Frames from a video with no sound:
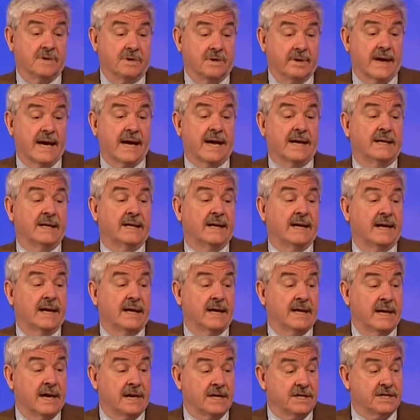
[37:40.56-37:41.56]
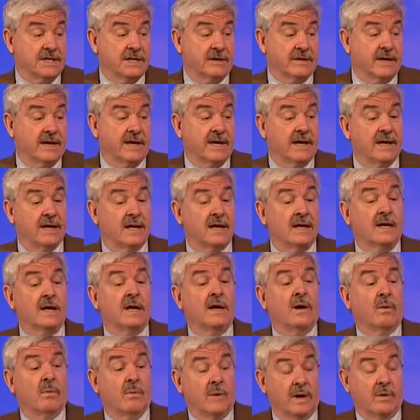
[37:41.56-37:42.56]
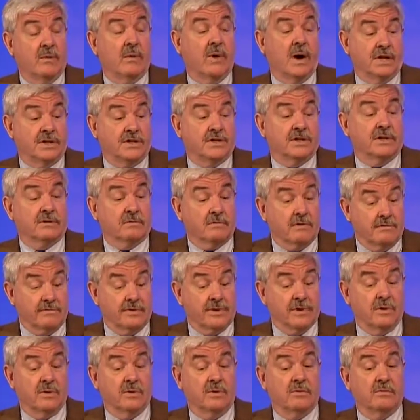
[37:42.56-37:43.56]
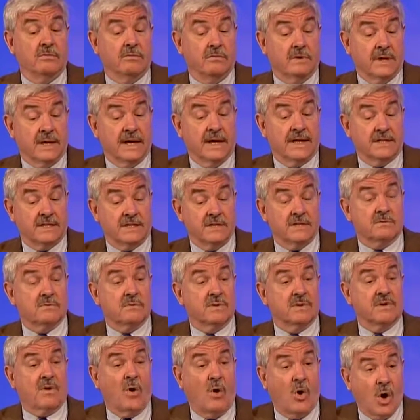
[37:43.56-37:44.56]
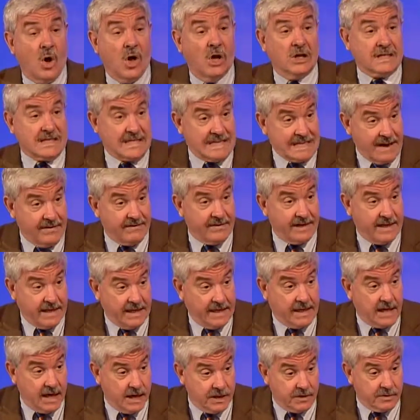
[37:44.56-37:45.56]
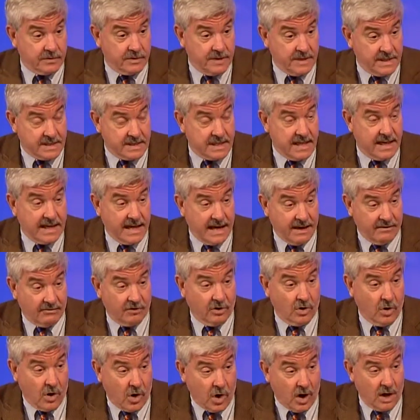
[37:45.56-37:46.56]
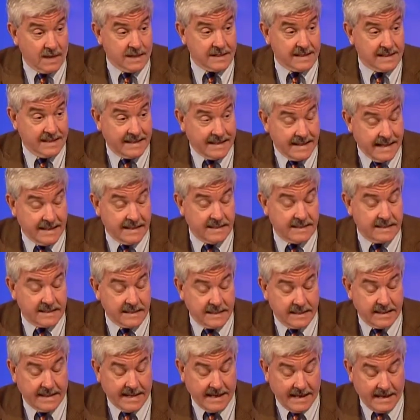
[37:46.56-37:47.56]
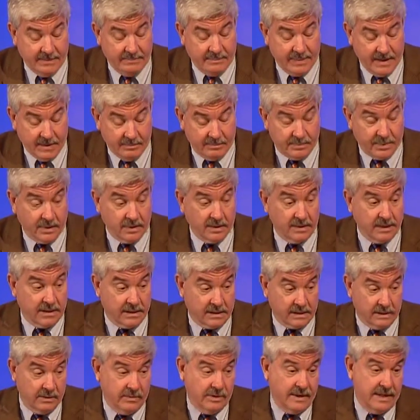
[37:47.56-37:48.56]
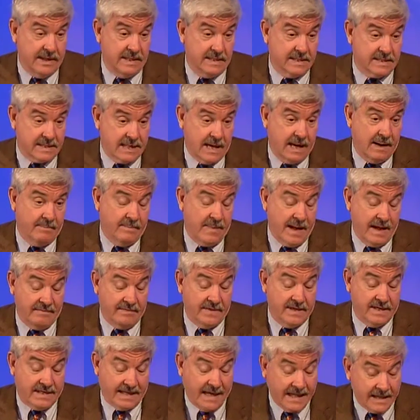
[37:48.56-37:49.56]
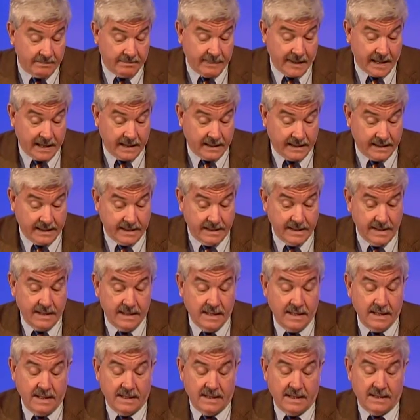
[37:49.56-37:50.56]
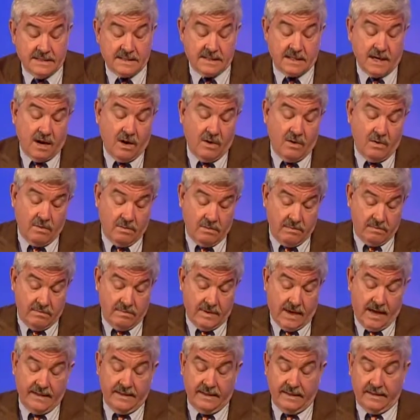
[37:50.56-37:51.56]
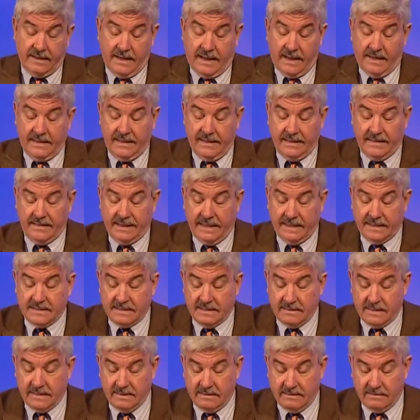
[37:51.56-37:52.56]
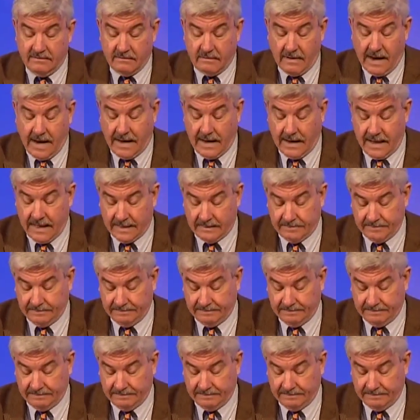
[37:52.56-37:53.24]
Uganda and Nigeria, we want you to review relations with all 70 countries that have laws against gay people, including some have the death penalty. So I think I think that's uh, right on.